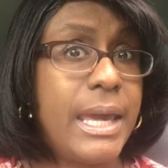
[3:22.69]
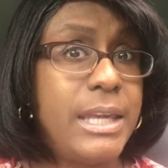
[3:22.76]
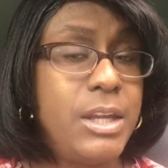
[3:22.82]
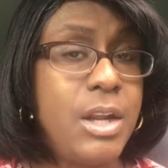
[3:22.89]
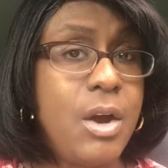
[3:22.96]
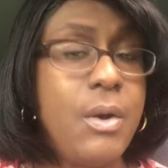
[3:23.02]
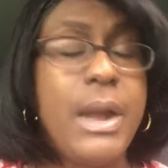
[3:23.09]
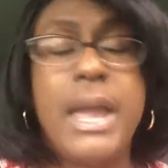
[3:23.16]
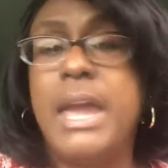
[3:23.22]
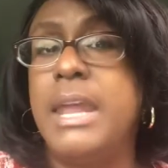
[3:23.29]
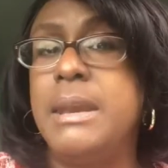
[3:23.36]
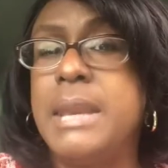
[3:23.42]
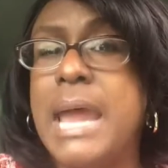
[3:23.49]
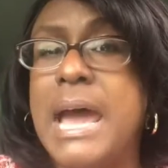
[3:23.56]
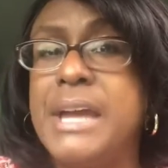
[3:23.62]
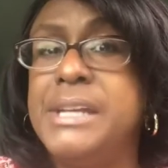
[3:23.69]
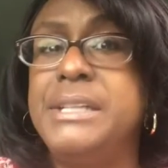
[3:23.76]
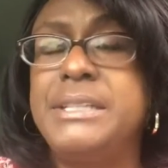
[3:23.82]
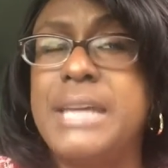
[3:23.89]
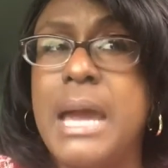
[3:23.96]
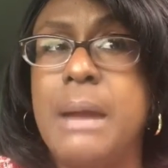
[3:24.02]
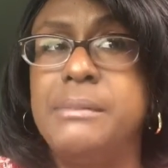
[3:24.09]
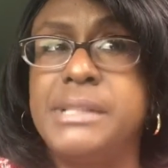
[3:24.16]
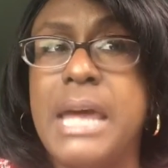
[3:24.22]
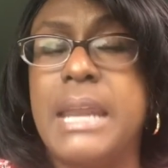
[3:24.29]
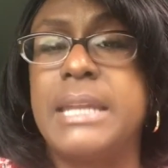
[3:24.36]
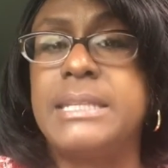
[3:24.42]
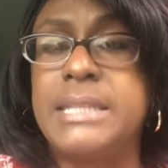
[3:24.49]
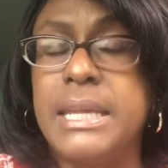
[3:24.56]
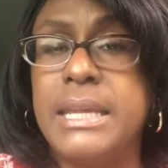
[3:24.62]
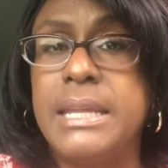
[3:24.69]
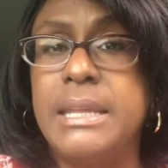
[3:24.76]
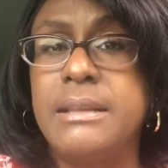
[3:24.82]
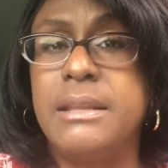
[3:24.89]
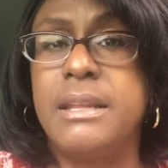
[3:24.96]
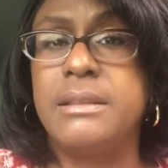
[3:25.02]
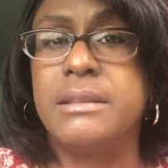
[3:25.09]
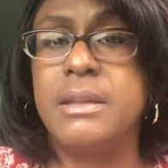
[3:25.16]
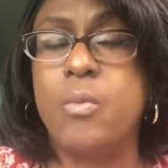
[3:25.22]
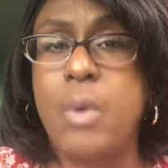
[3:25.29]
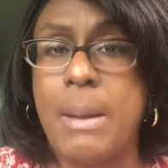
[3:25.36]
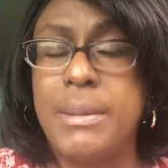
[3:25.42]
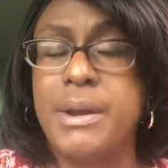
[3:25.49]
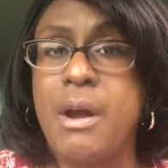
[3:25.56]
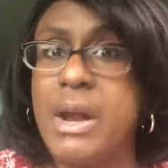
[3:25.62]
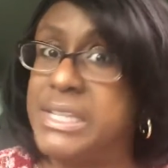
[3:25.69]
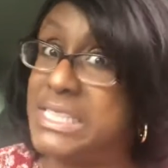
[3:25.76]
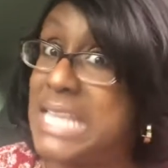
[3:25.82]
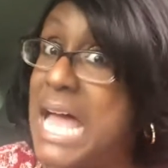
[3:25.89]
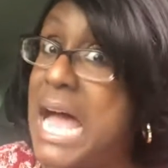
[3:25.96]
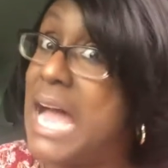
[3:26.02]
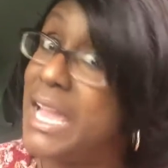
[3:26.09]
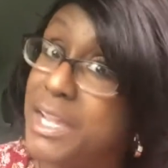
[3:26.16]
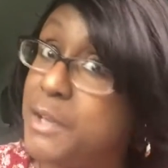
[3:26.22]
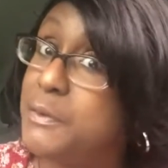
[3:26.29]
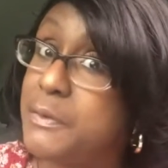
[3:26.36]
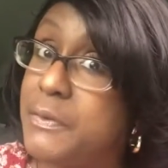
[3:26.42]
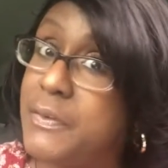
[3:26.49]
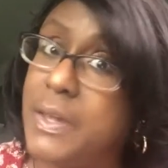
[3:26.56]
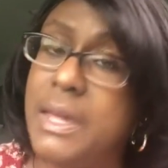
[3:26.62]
and 9 times out of 10 the webinar is live,